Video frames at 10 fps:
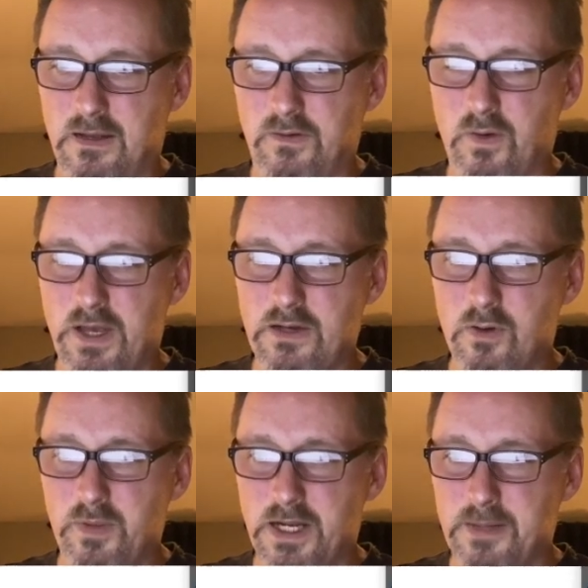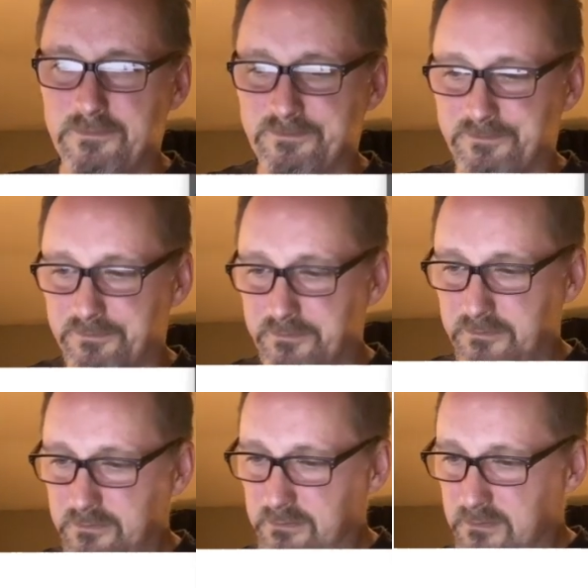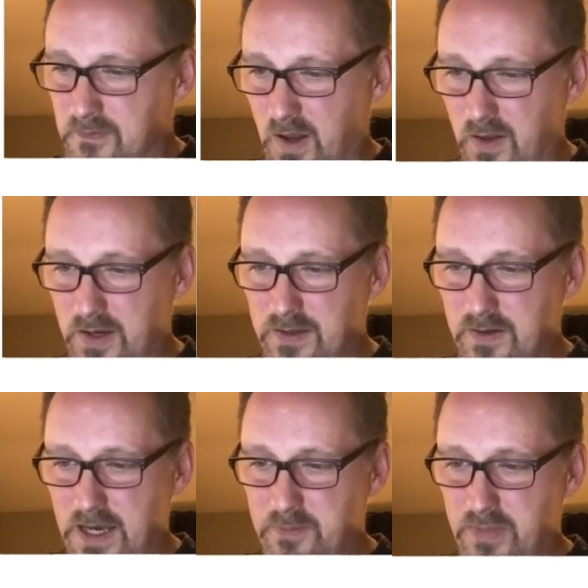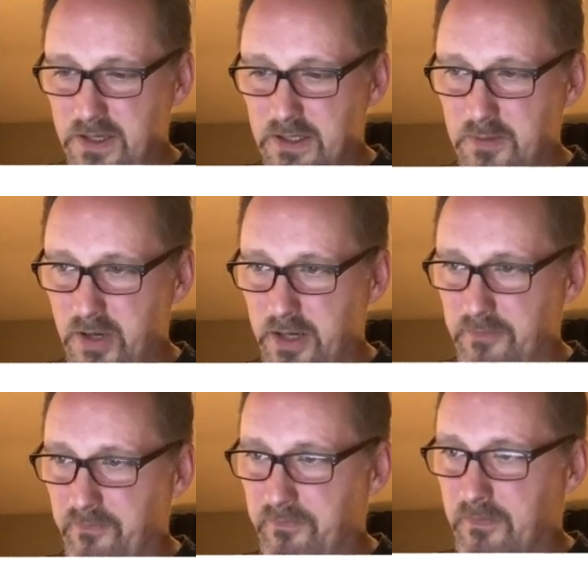So go ahead and open it up, and then hit the add button at the bottom.